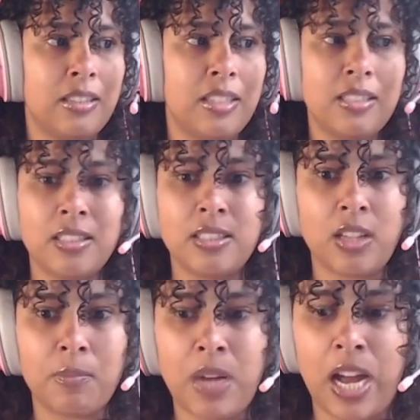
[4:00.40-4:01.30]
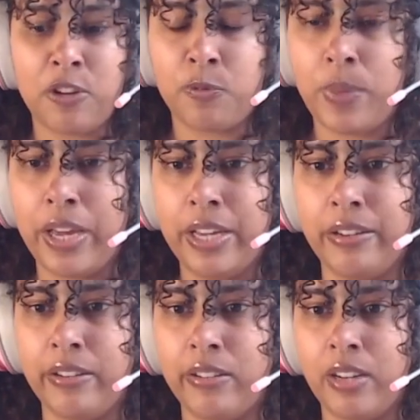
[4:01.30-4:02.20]
some kind of
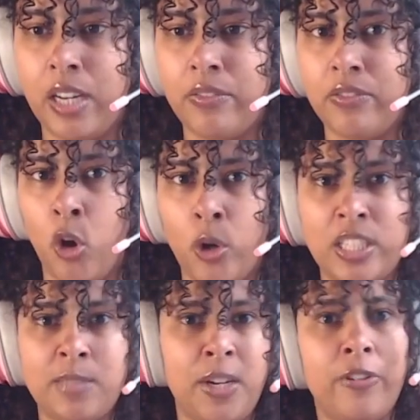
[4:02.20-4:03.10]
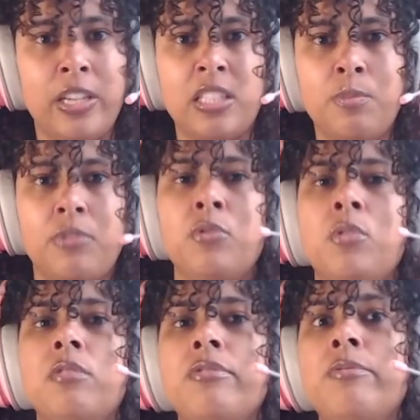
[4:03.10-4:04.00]
pain I've not experienced before